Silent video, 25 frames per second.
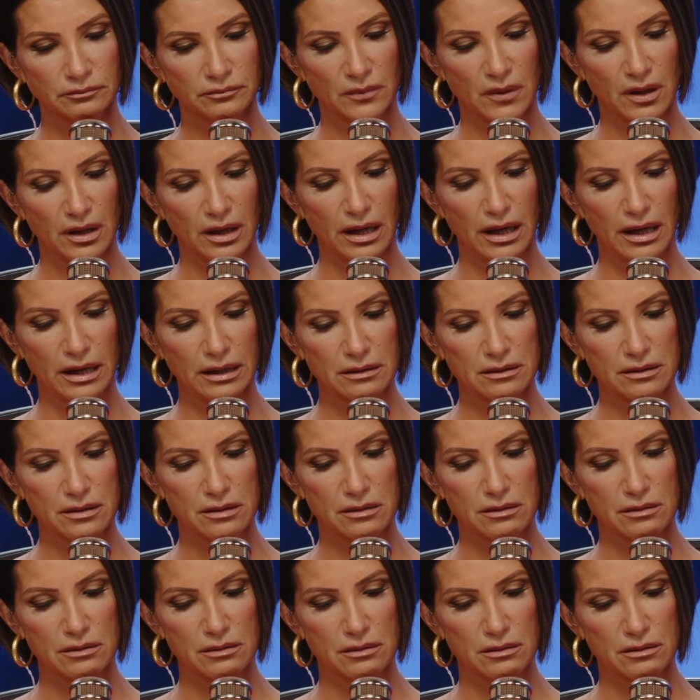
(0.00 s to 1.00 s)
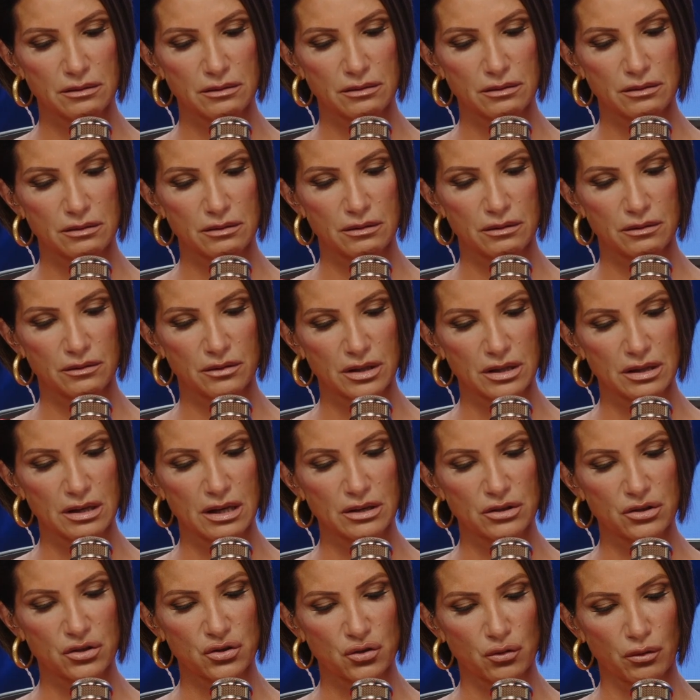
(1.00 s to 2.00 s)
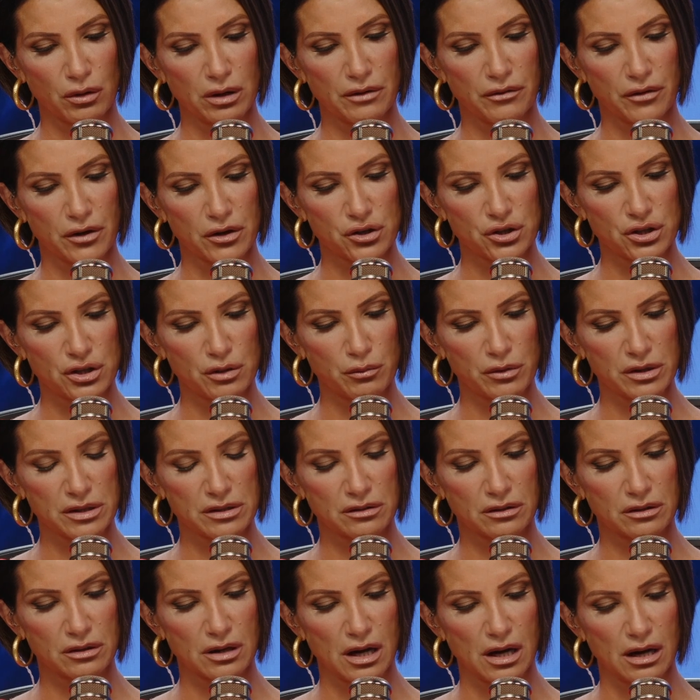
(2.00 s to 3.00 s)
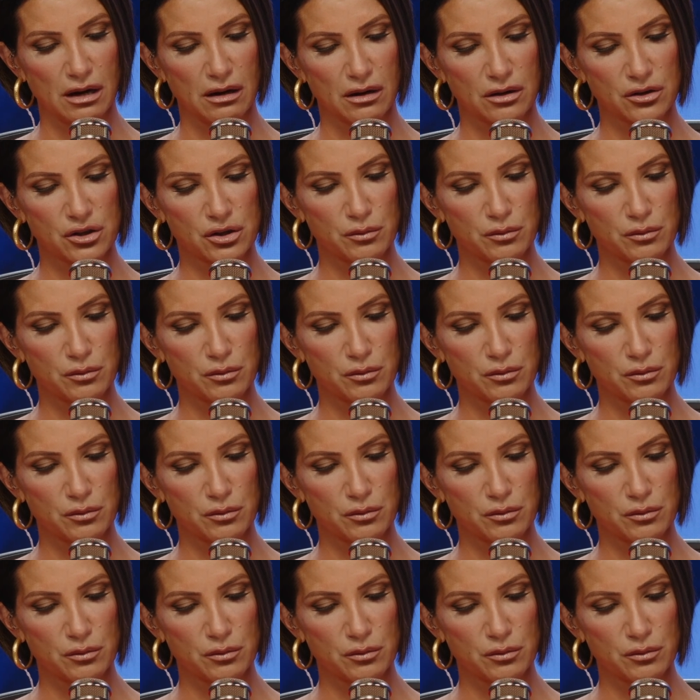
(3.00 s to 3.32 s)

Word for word: And the story of her, she was a